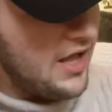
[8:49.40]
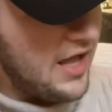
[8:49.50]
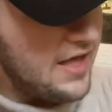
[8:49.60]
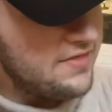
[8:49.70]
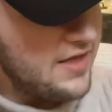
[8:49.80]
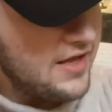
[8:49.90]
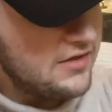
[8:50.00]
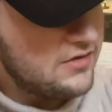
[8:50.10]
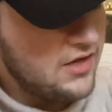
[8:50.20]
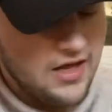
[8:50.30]
And
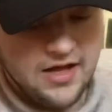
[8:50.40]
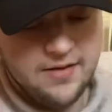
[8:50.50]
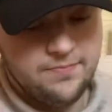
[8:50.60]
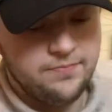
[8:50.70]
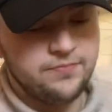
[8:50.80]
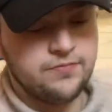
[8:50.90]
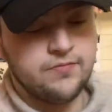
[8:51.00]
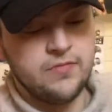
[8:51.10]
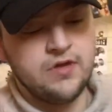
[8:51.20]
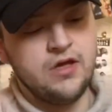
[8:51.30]
then
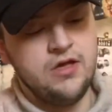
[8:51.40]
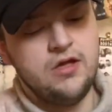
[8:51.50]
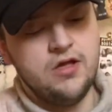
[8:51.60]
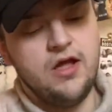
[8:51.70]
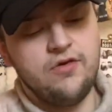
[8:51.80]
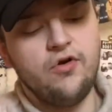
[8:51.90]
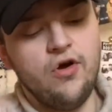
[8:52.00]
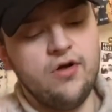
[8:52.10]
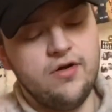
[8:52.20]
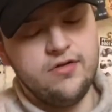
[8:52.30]
I've got
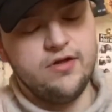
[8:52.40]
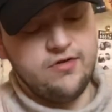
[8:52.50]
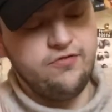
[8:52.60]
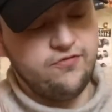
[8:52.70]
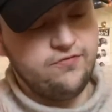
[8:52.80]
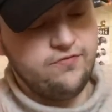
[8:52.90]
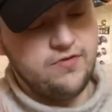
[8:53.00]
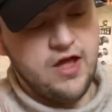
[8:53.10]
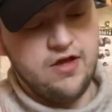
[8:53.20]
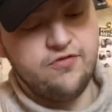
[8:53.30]

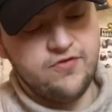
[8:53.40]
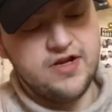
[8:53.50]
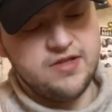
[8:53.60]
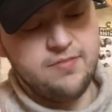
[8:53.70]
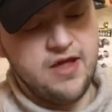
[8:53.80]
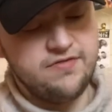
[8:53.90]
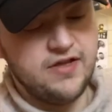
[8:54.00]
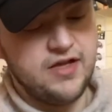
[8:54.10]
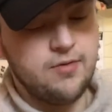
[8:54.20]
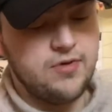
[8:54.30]
a friend's birthday
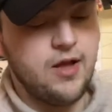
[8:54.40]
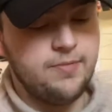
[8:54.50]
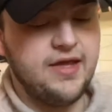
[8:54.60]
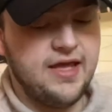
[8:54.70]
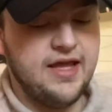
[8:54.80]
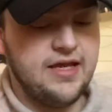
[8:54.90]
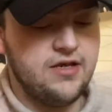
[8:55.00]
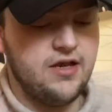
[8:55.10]
coming up in